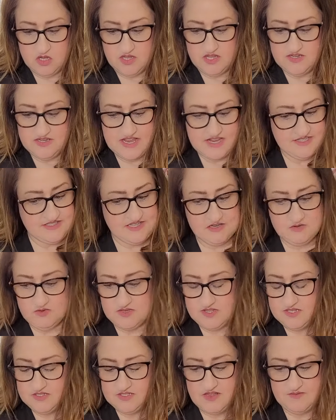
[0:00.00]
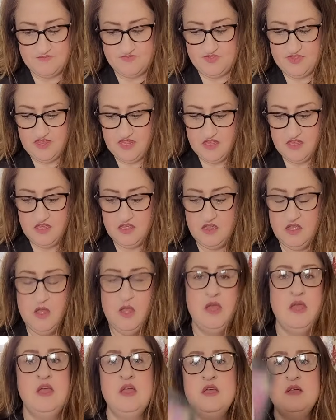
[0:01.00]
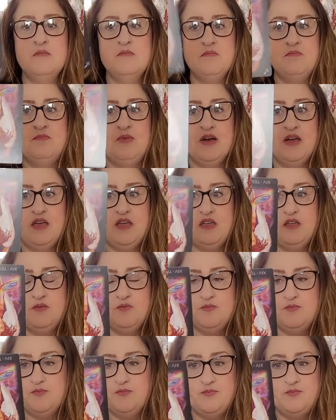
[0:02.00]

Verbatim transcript: connecting with something, but